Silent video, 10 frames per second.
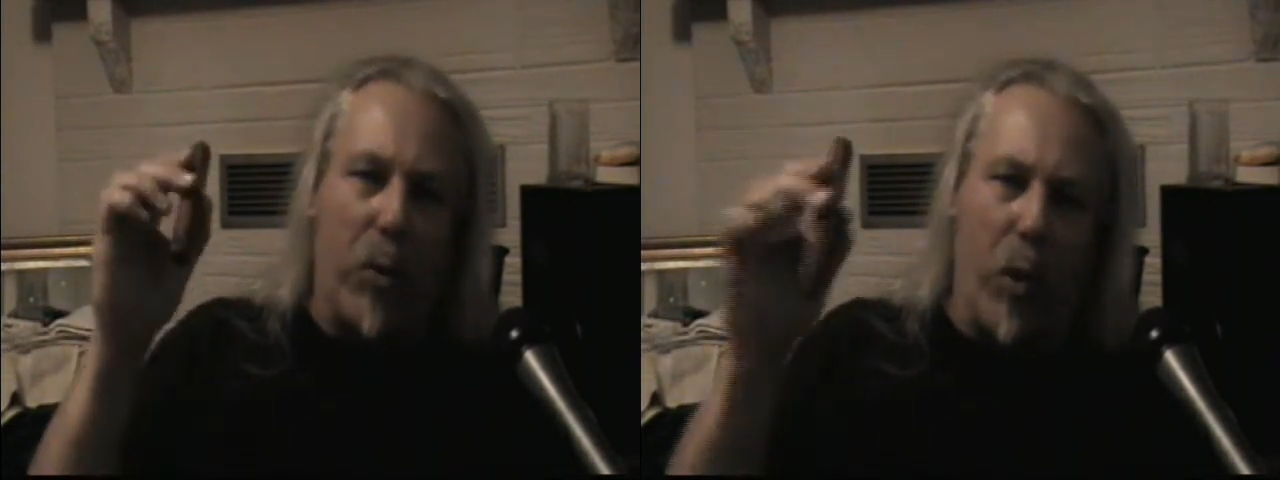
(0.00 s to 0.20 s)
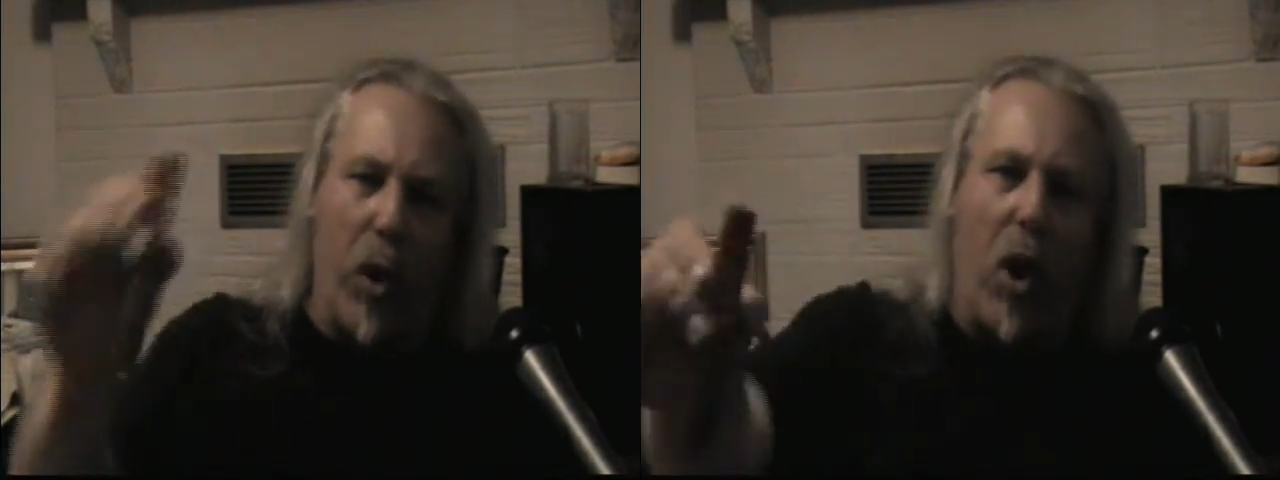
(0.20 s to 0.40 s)

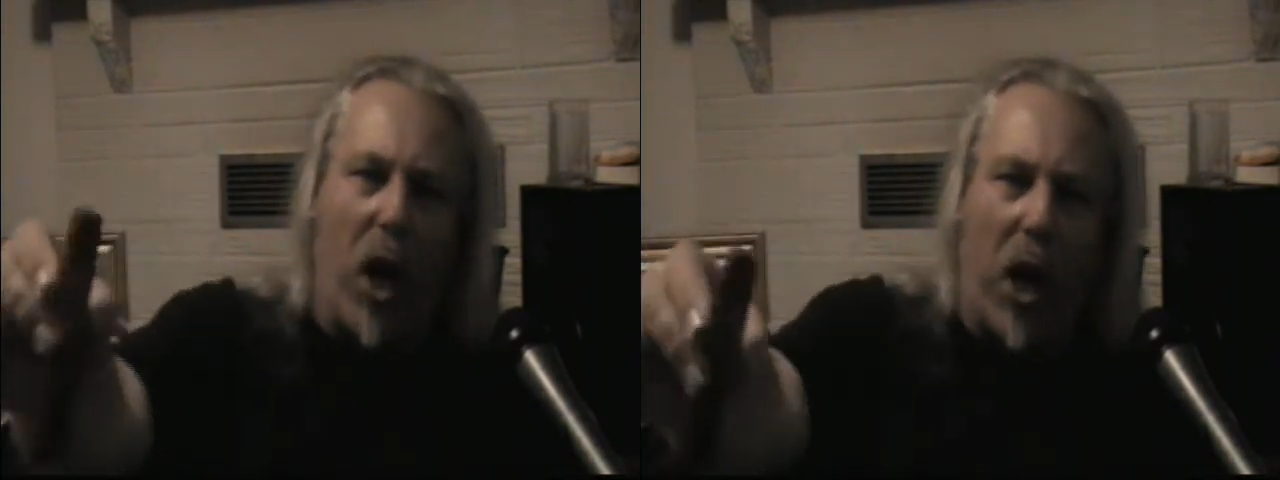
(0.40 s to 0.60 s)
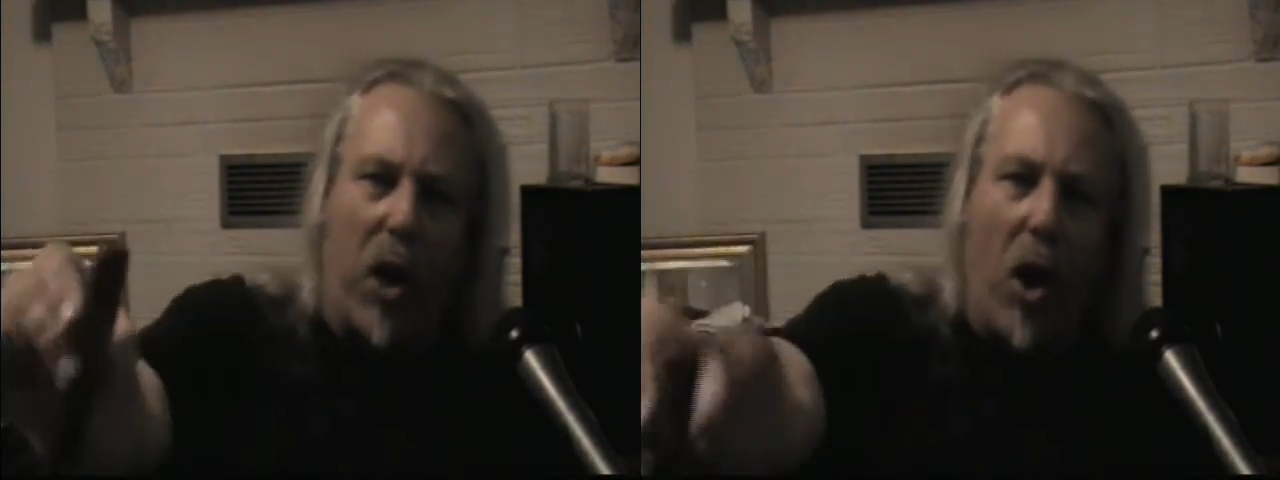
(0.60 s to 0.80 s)
We're going
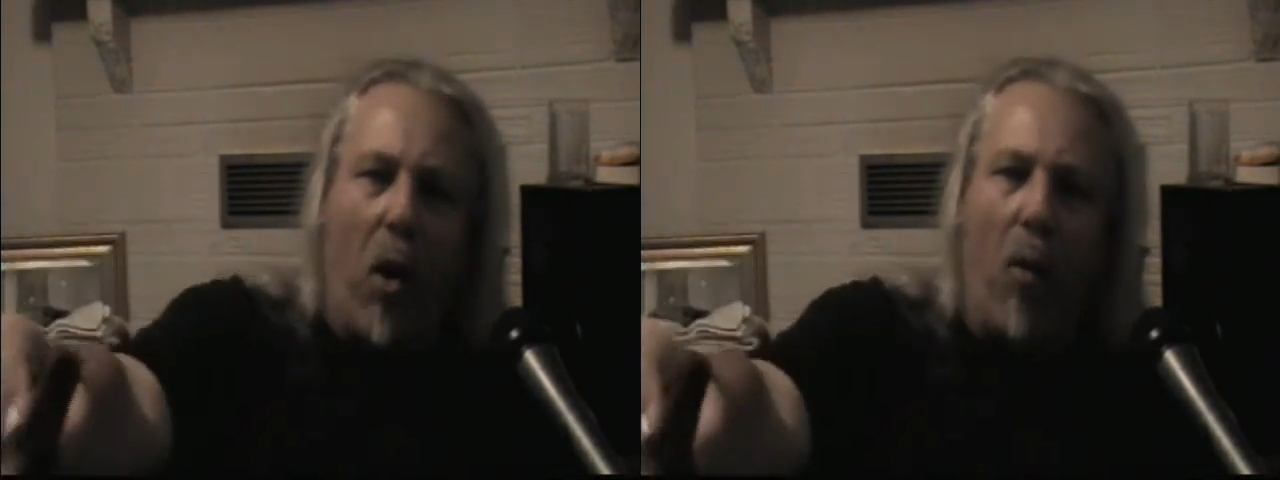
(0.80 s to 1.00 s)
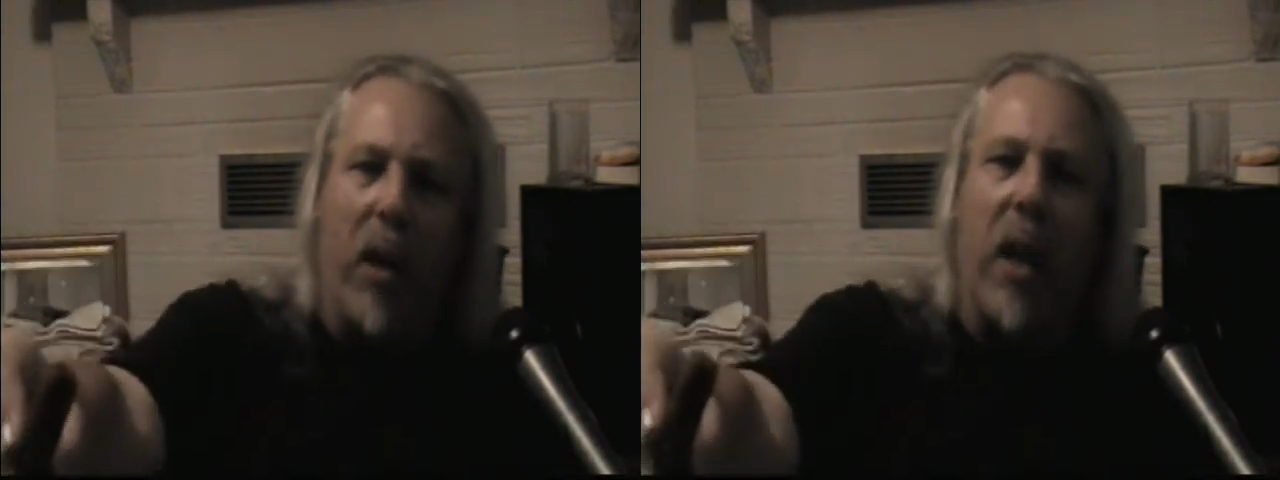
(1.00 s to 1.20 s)
to
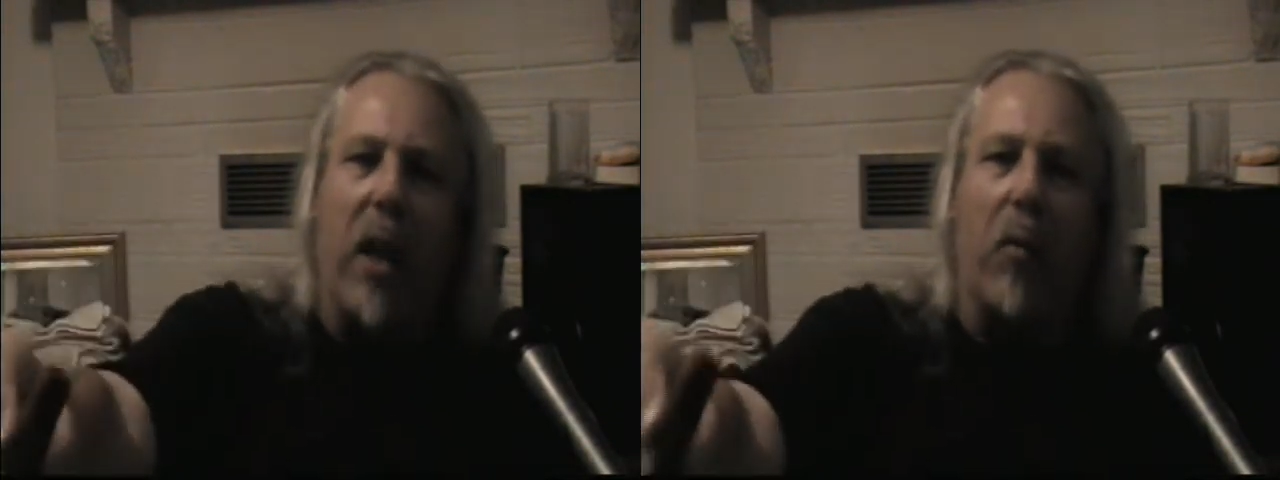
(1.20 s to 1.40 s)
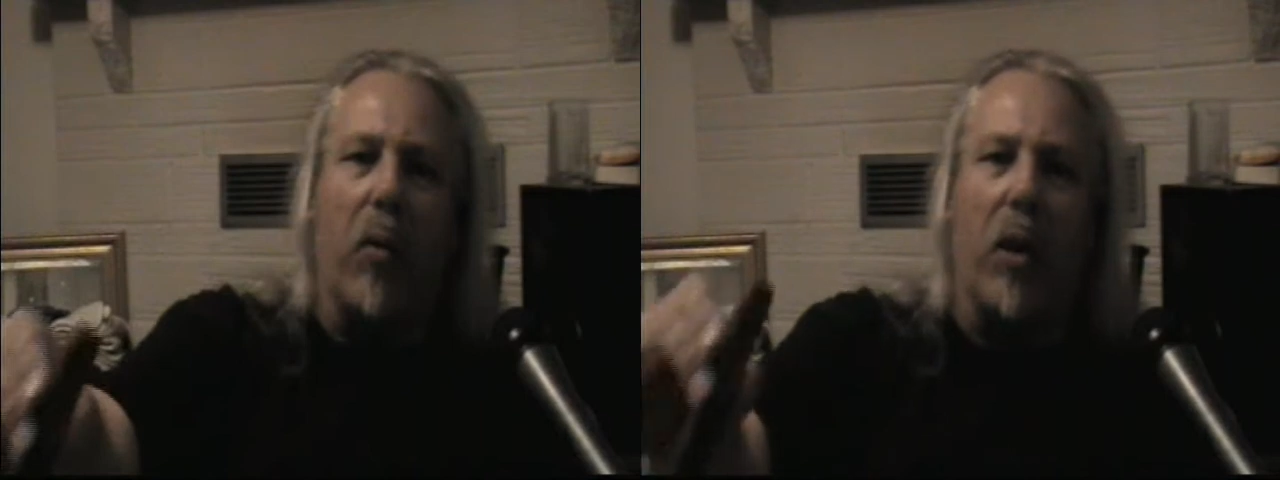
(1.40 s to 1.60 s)
go
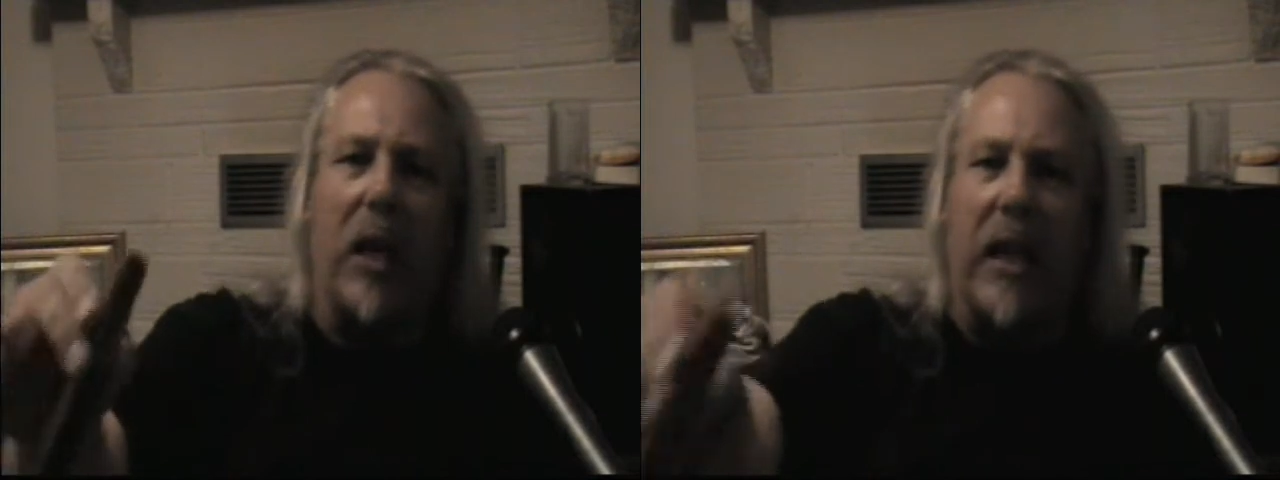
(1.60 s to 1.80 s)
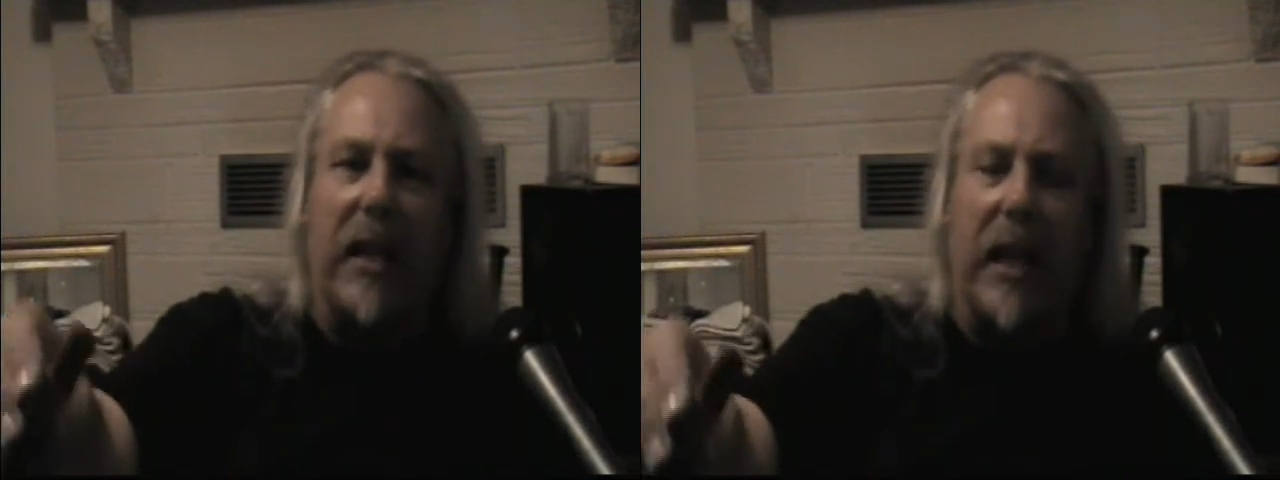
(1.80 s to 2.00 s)
in, and we're going
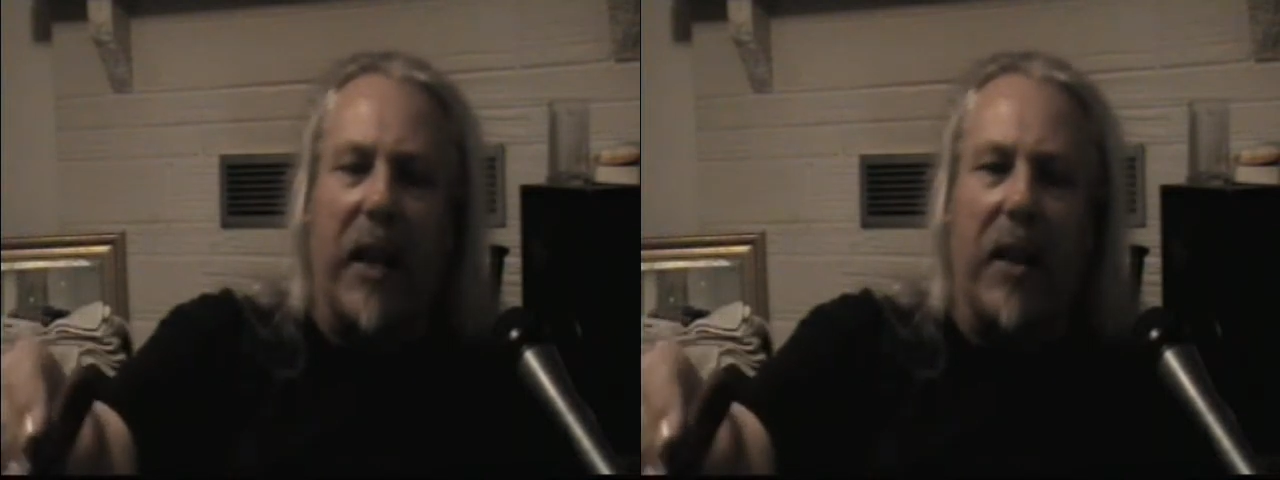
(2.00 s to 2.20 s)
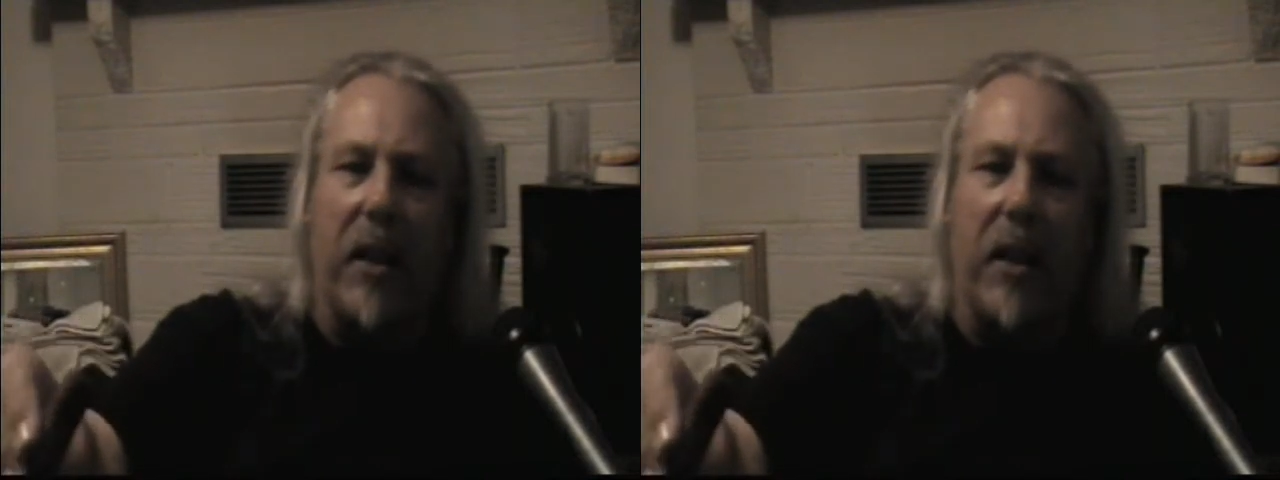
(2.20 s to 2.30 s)
to get that.